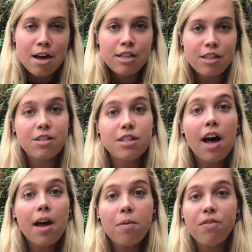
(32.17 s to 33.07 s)
So
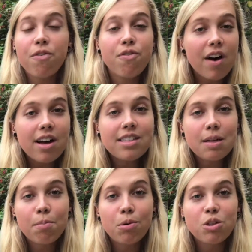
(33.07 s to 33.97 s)
starting with the first
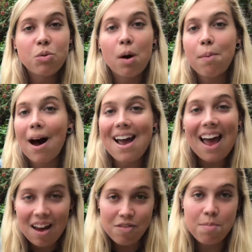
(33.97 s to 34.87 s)
simple swap I
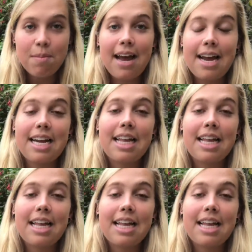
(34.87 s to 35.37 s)
ever made,